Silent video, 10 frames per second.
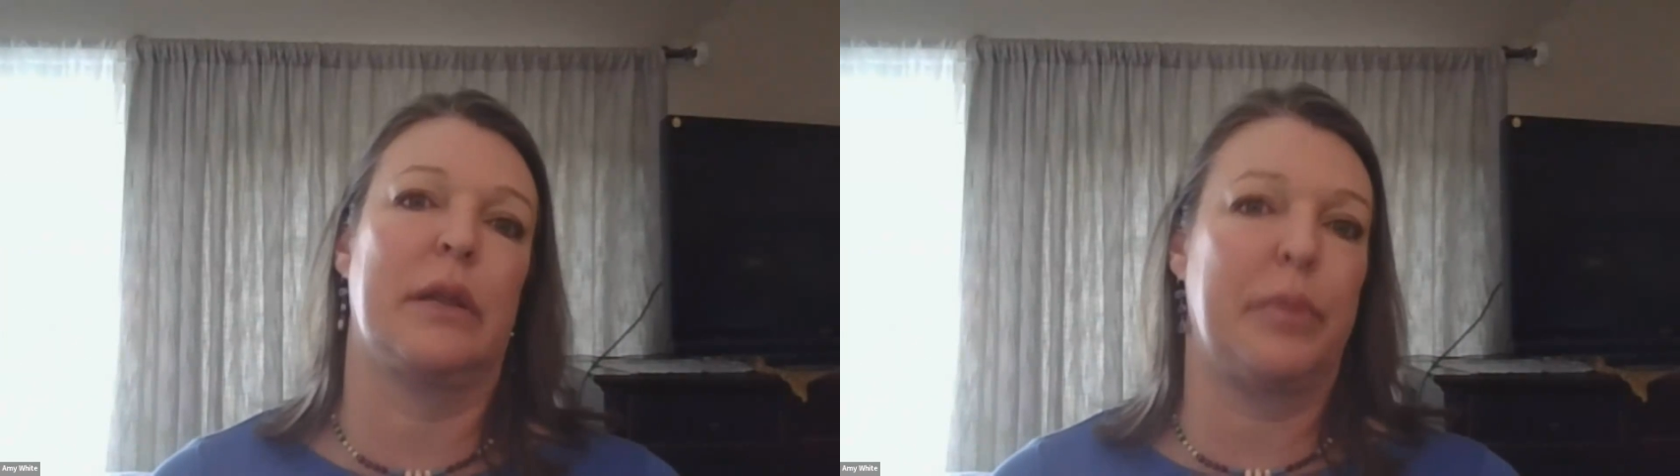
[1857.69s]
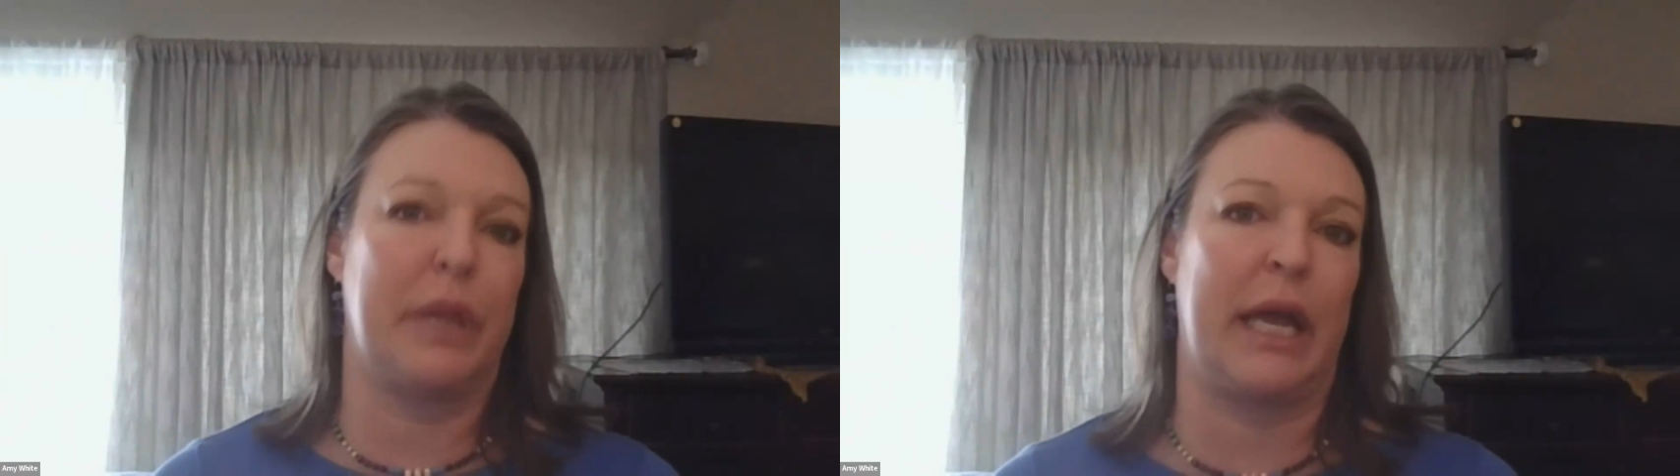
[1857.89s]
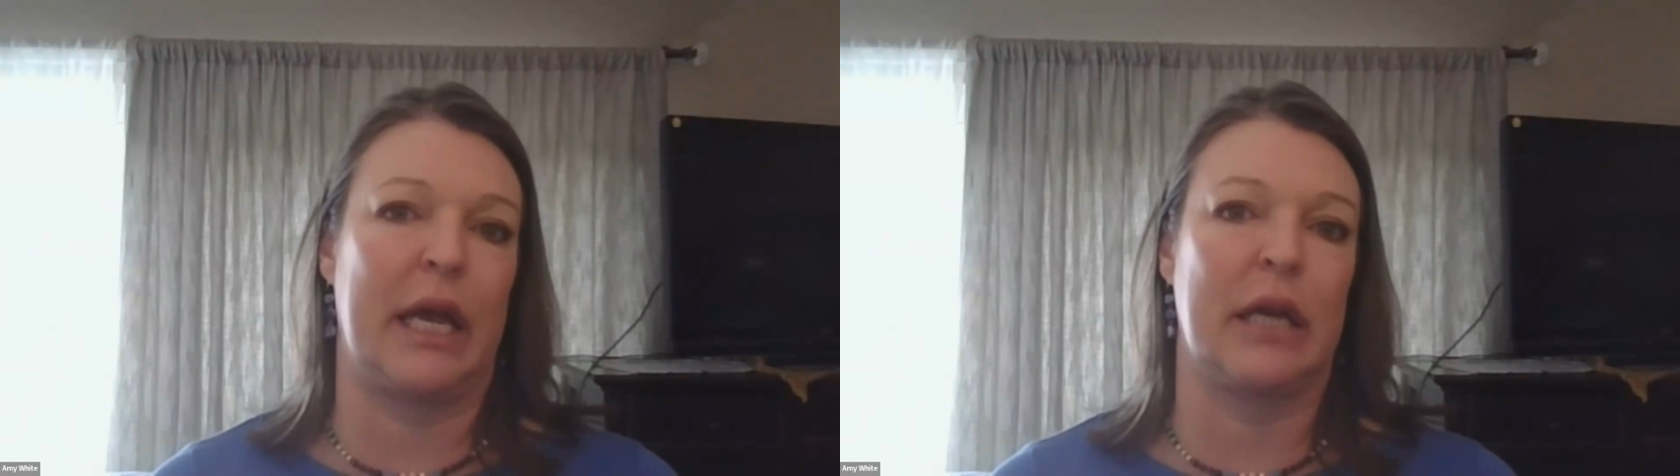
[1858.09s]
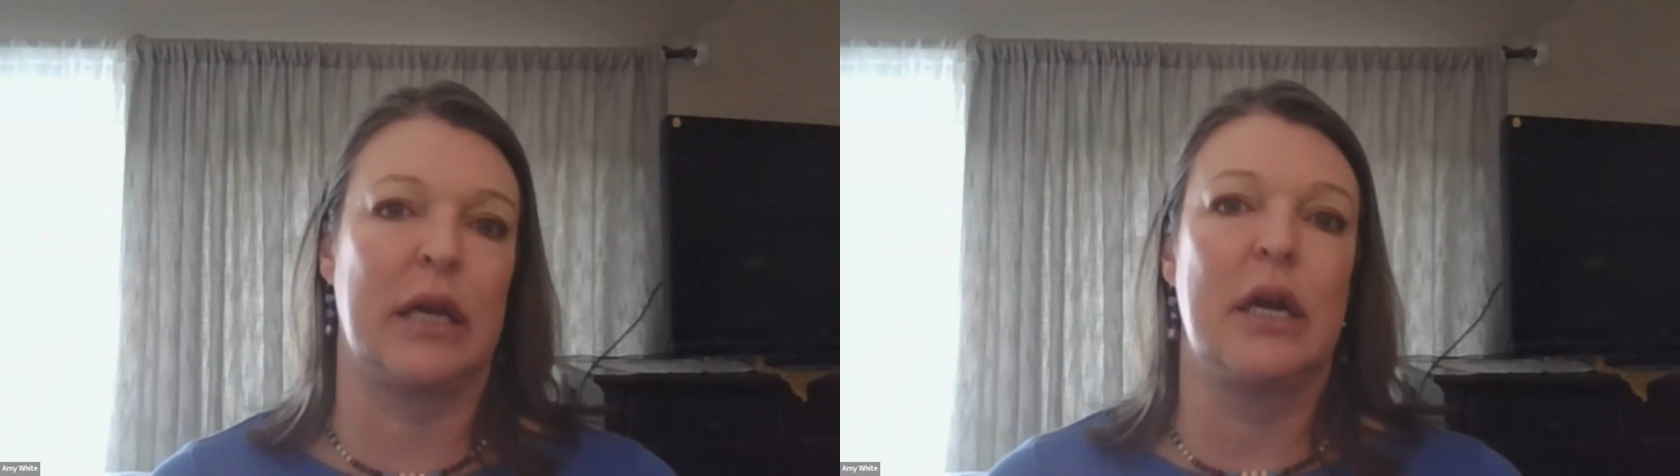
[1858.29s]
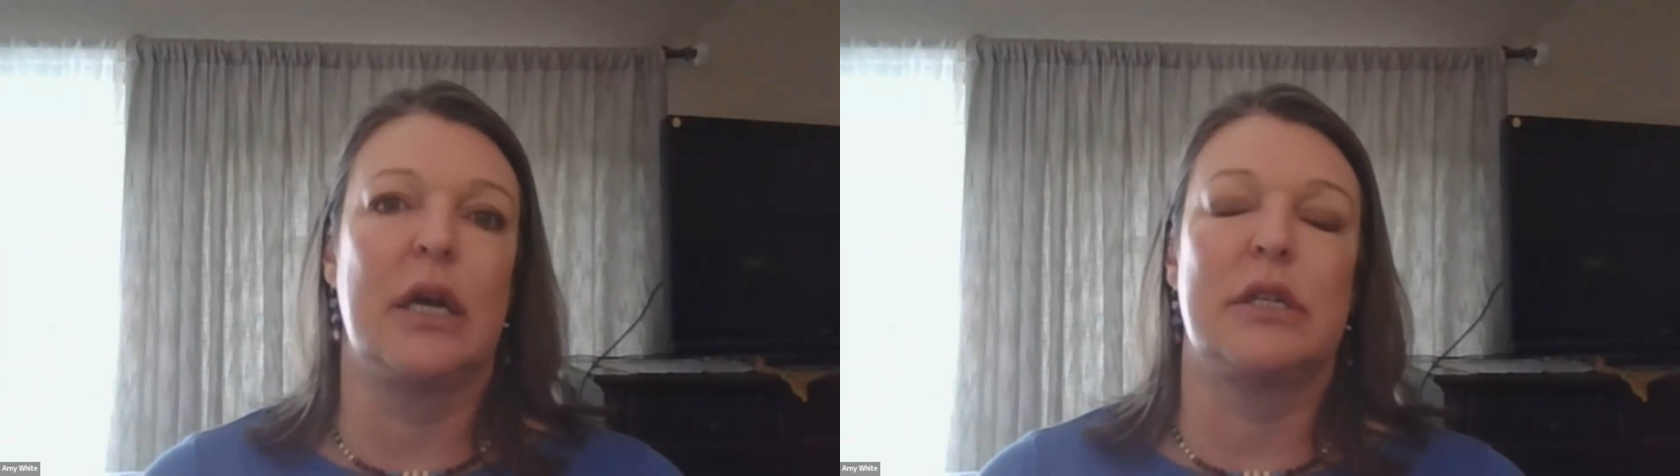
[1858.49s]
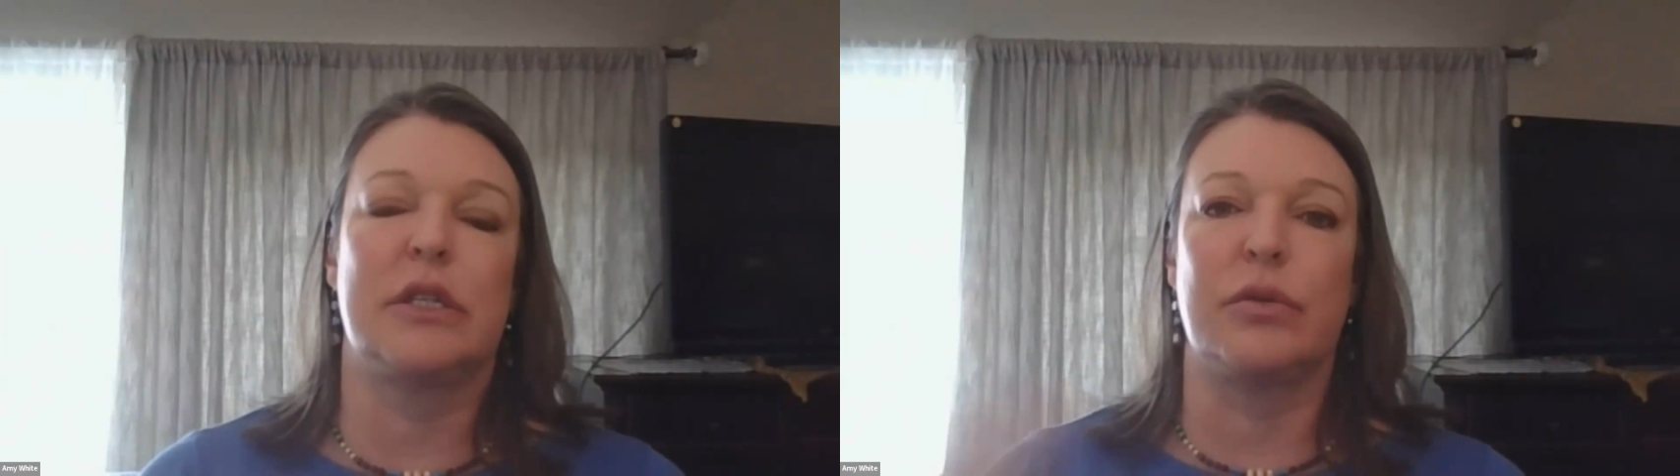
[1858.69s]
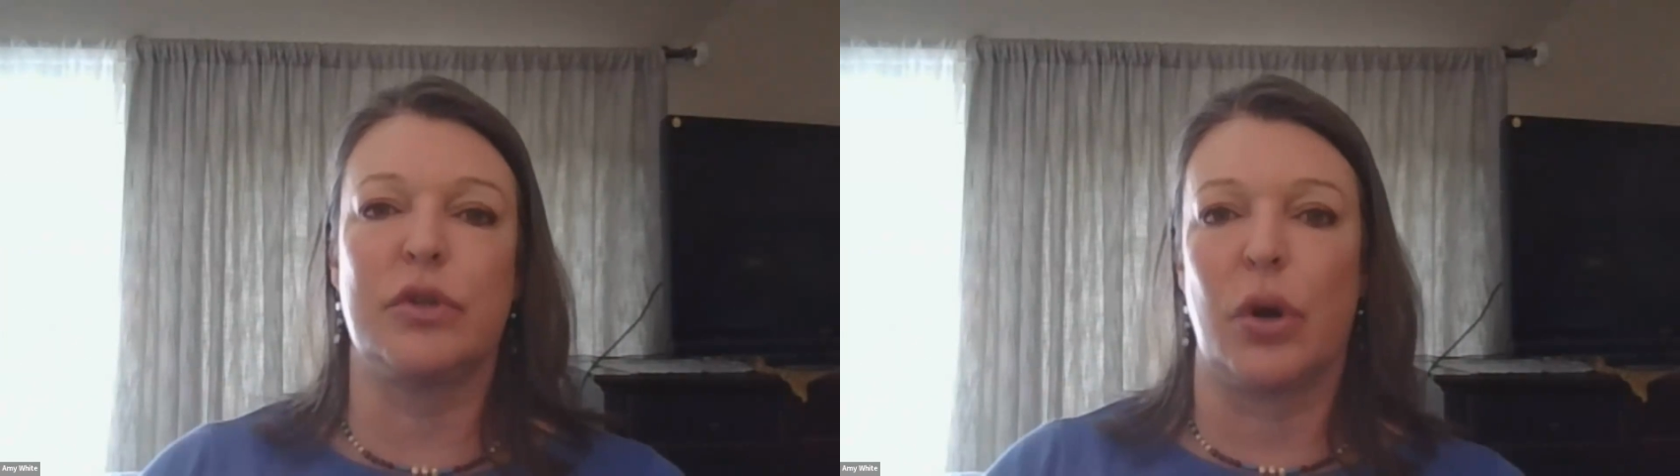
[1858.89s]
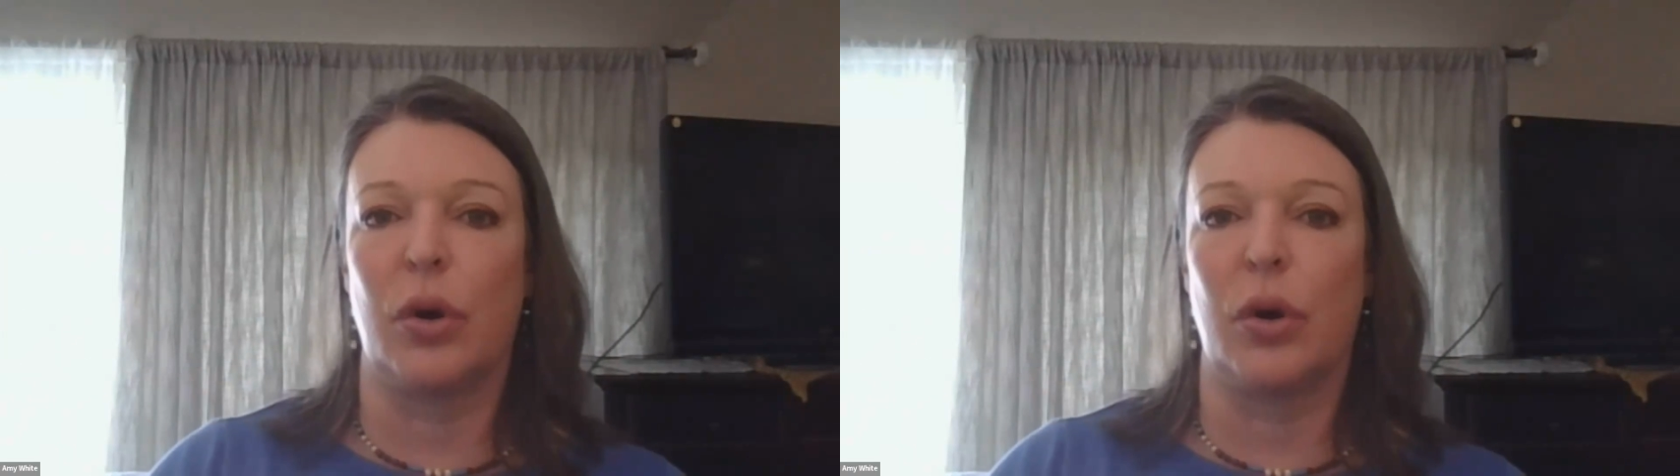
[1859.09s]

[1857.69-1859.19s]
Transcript: the plan. So